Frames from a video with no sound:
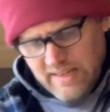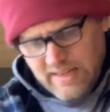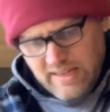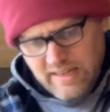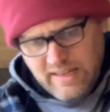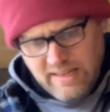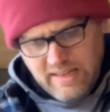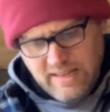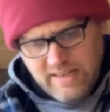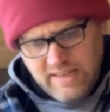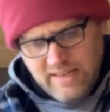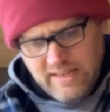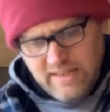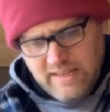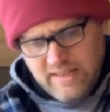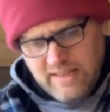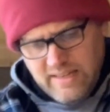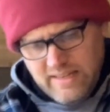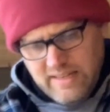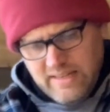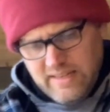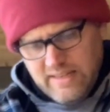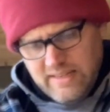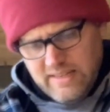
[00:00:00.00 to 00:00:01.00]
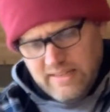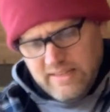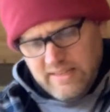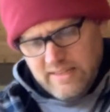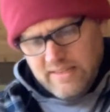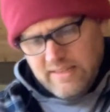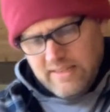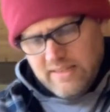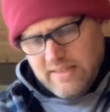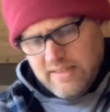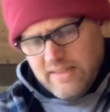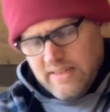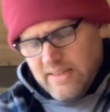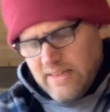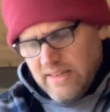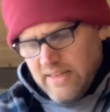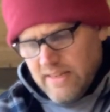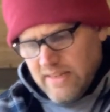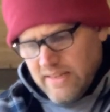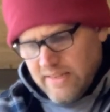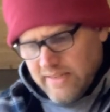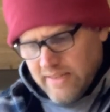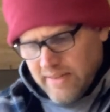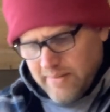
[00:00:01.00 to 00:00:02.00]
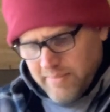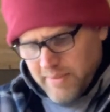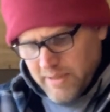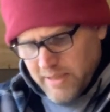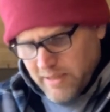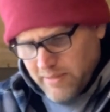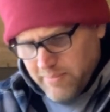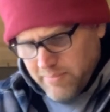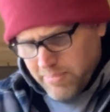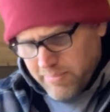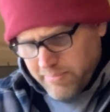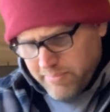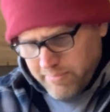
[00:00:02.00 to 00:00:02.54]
know. Some little